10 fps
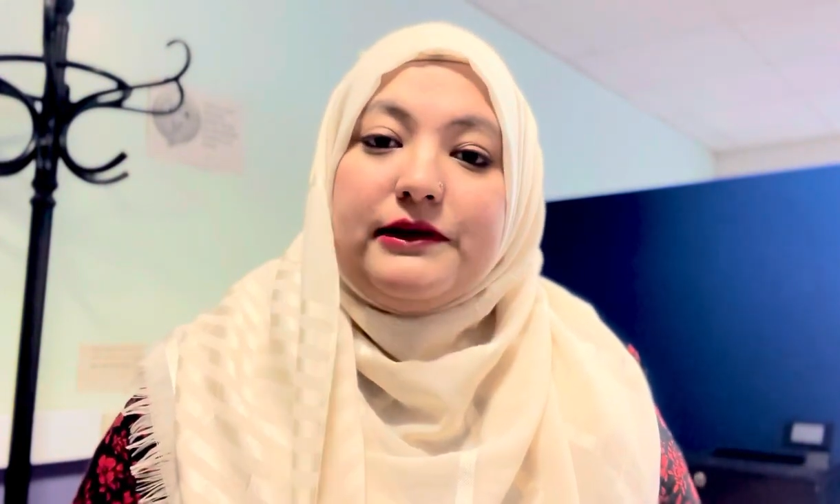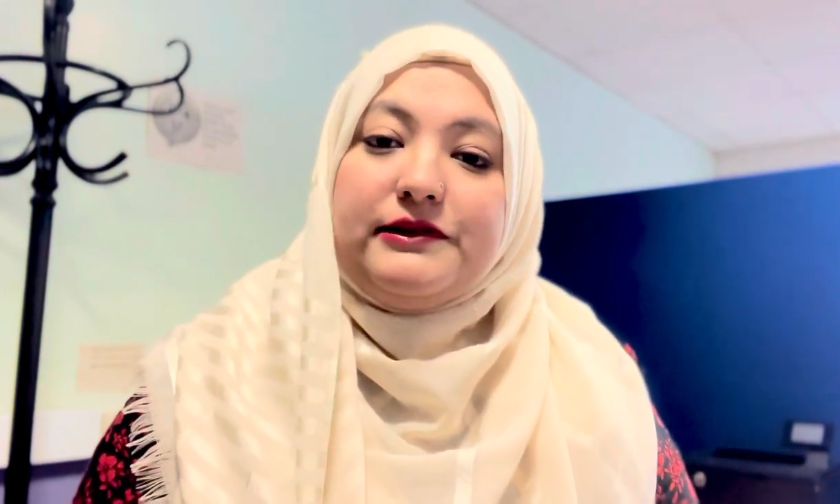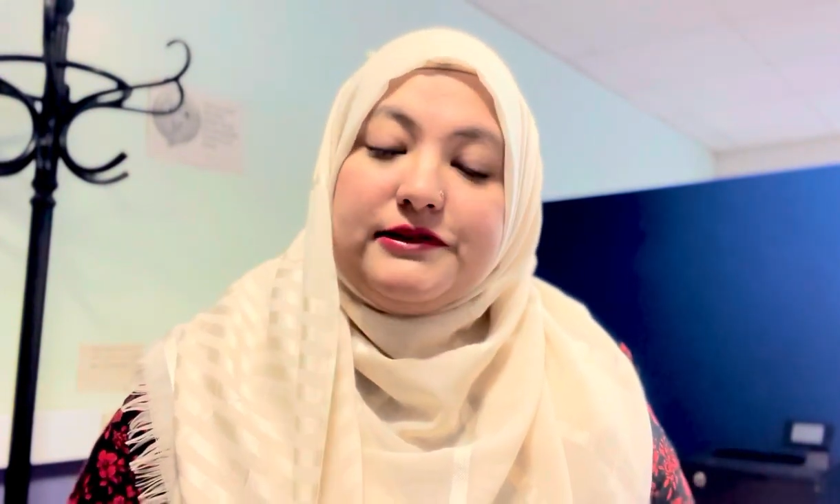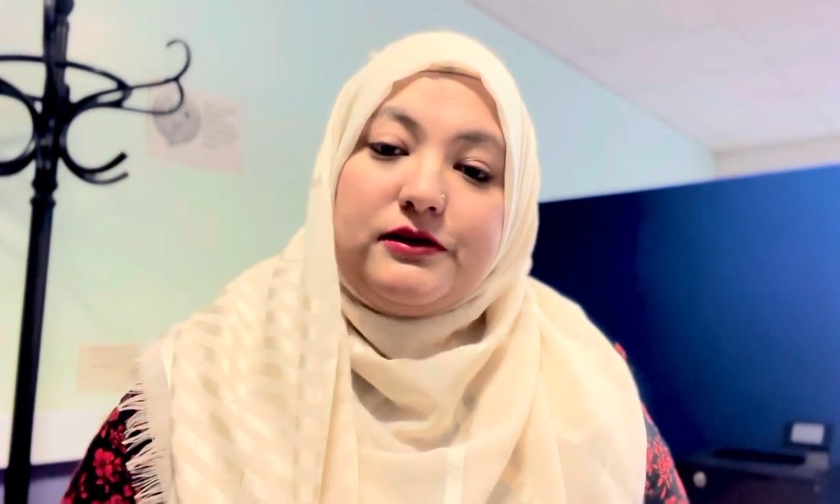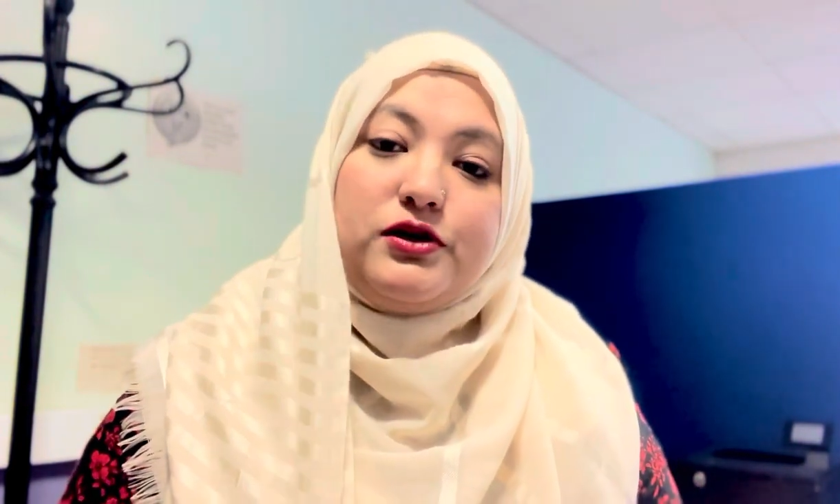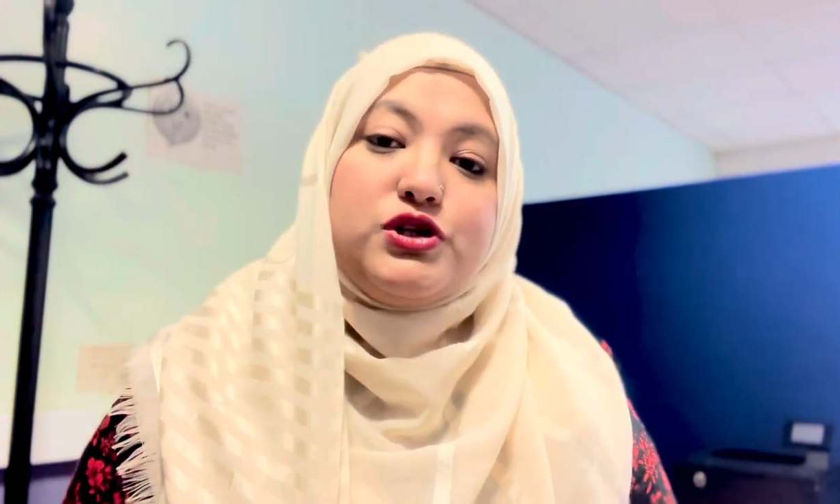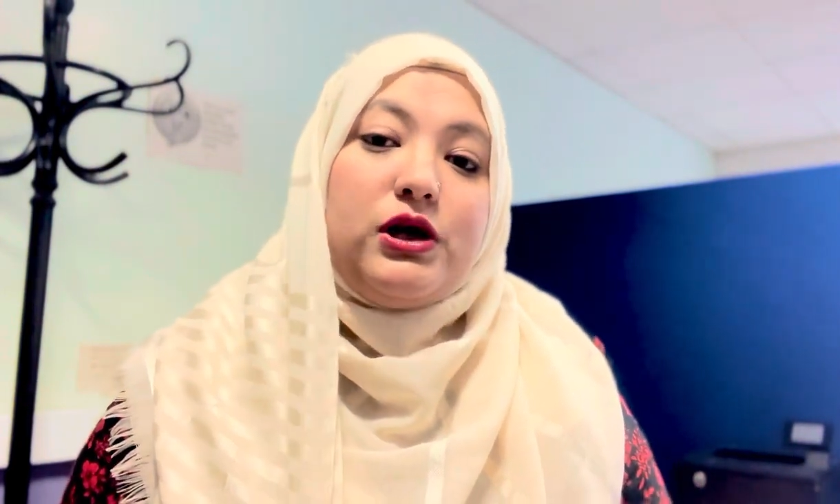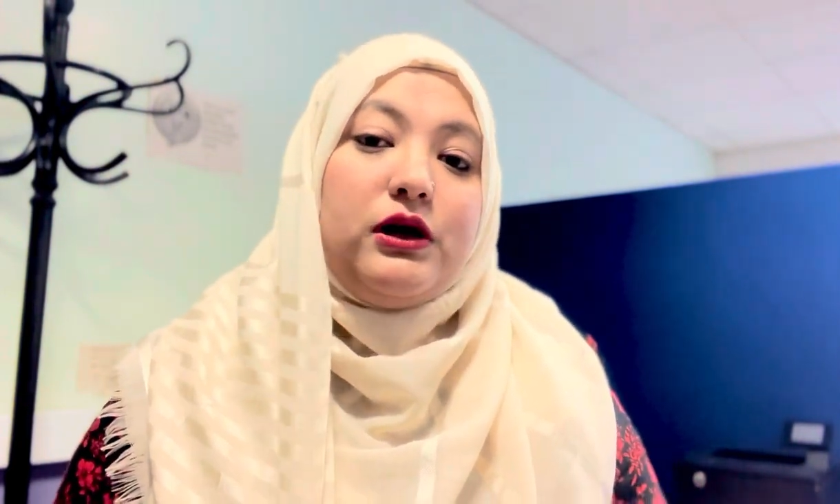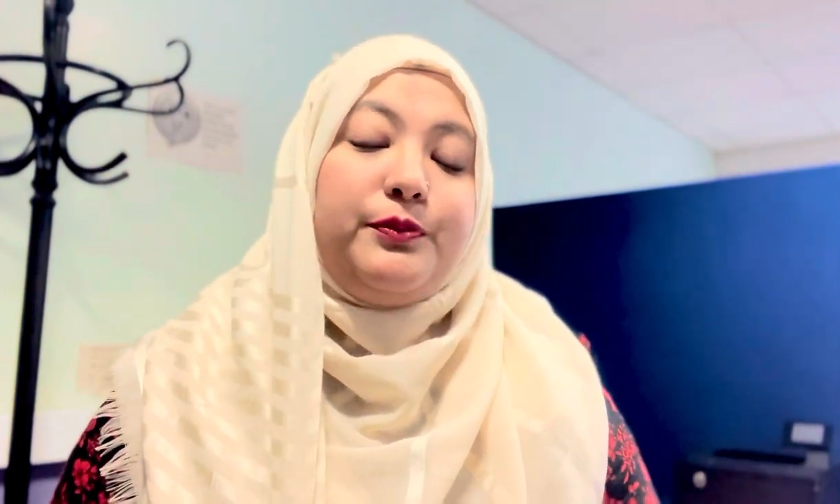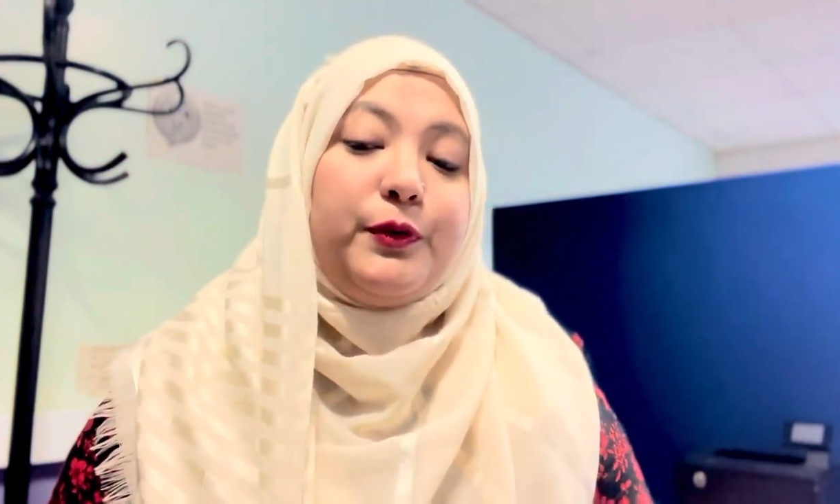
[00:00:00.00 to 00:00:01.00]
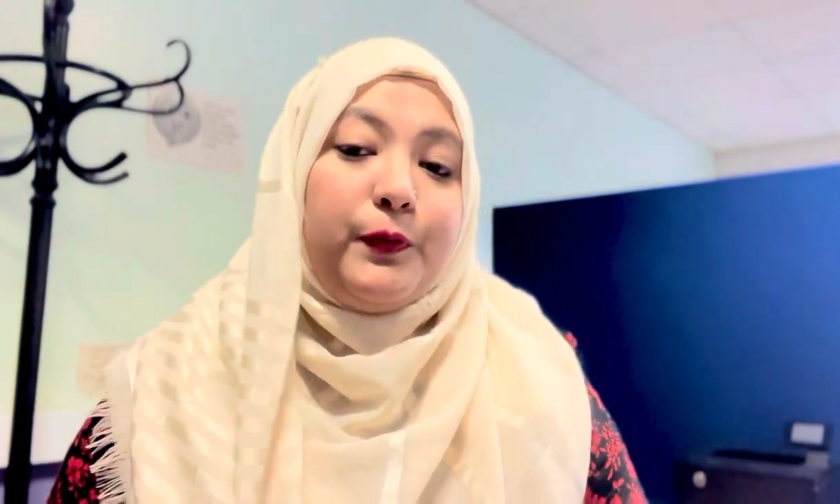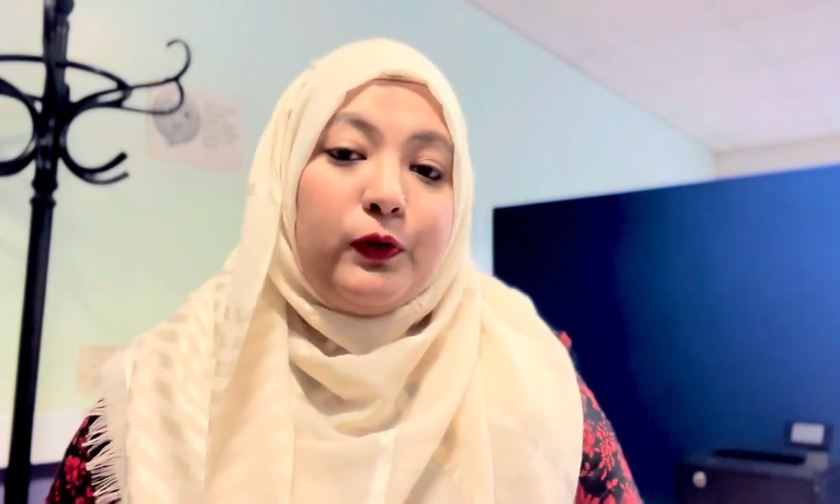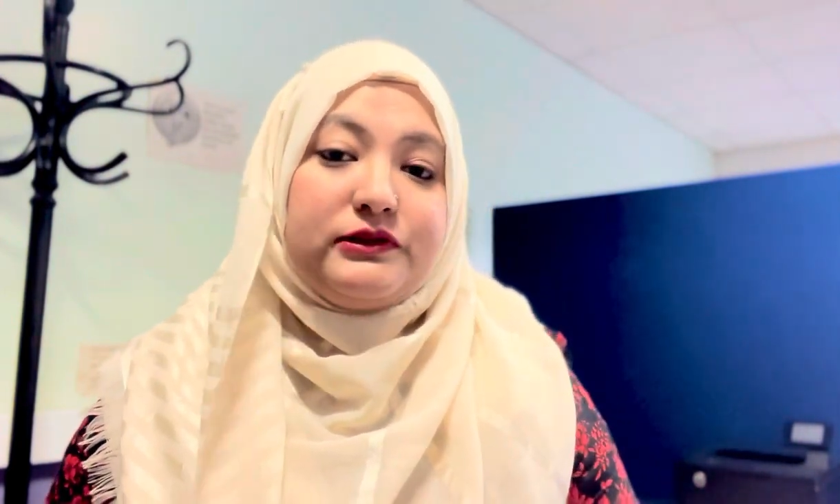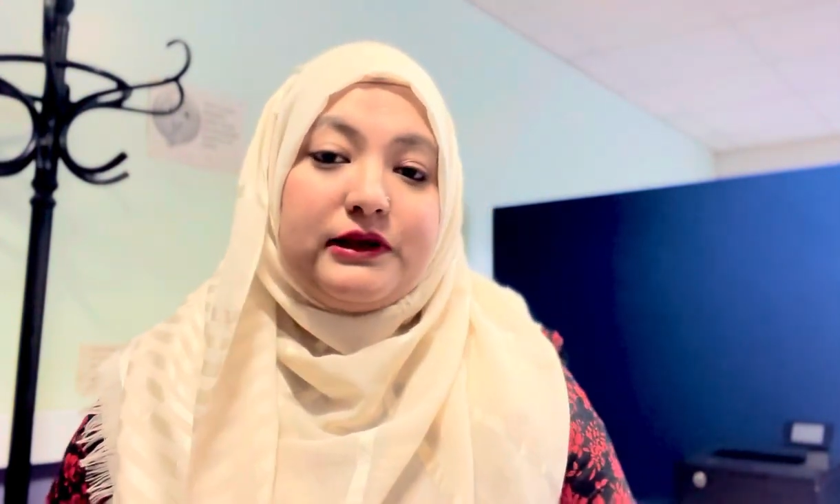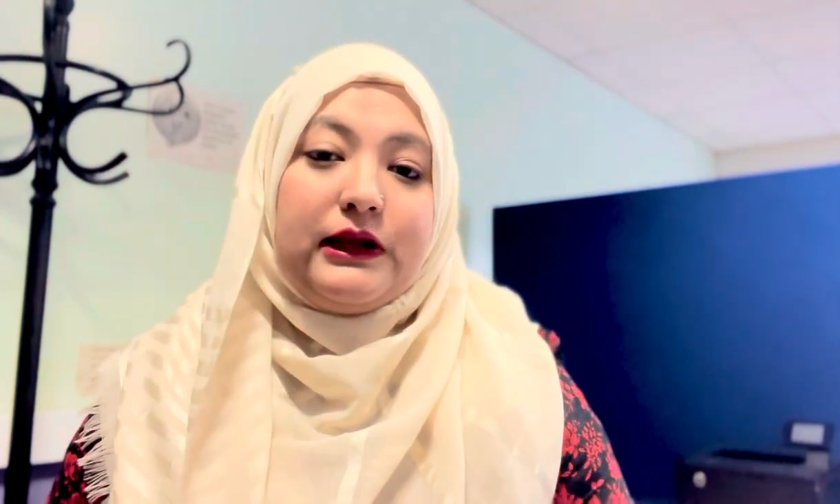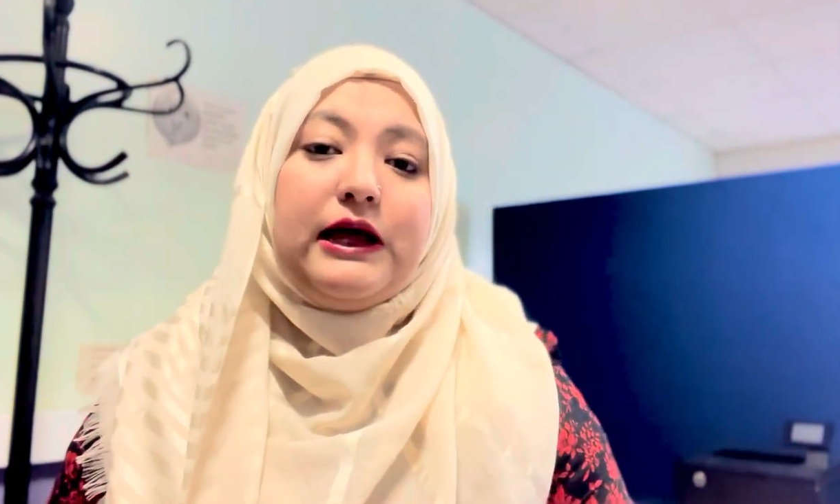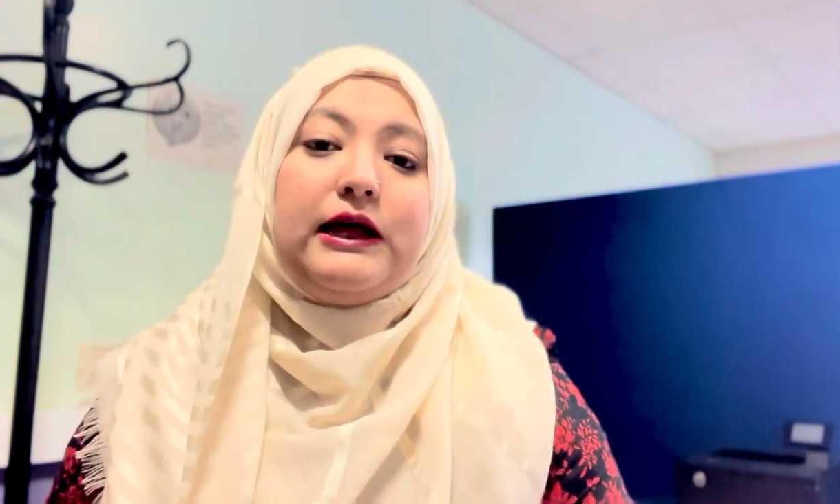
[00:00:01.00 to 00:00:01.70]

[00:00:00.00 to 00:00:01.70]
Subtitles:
a research proposal.